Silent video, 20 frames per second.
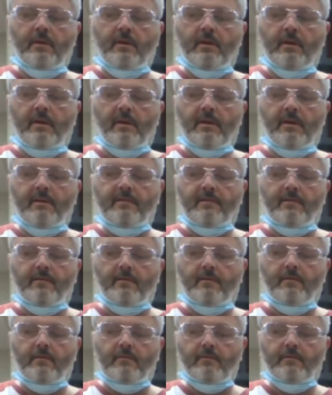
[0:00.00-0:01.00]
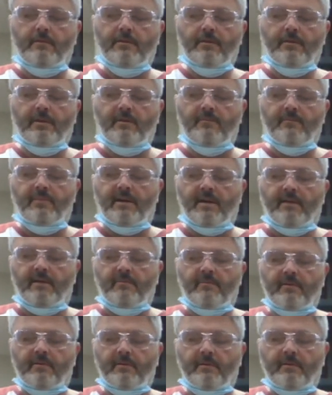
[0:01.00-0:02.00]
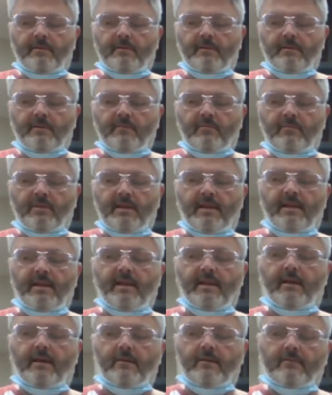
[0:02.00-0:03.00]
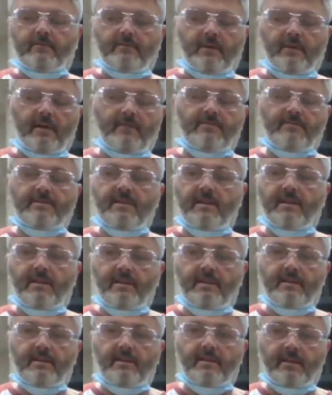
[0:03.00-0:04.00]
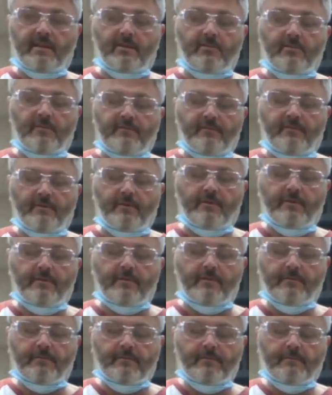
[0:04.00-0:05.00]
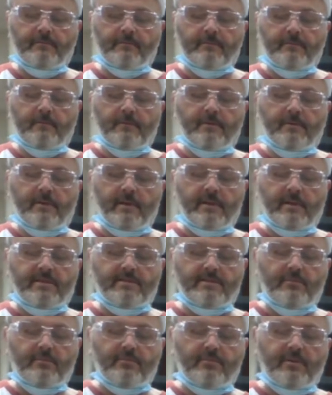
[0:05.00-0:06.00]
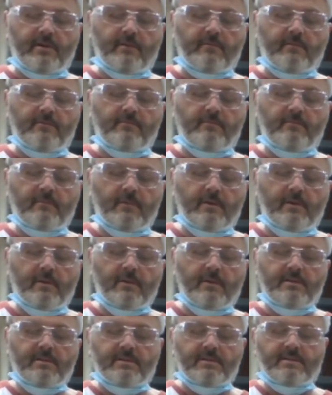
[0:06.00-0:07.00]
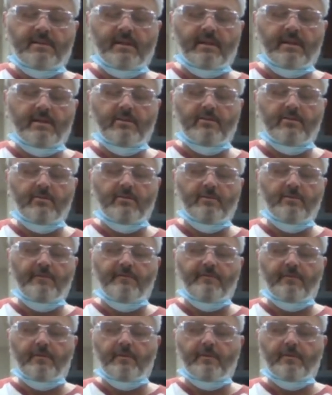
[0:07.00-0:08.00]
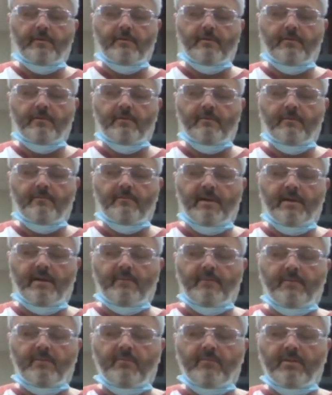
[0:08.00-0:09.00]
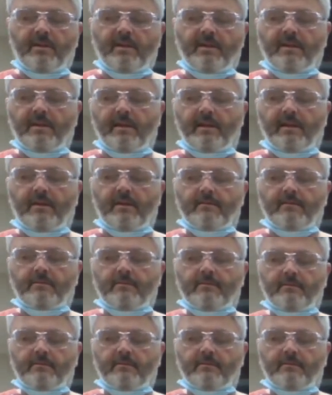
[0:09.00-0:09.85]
until you can pop the blade out. Obviously, I need to take a little bit farther. That's no problem. Just take it a little bit farther, pop the blade out,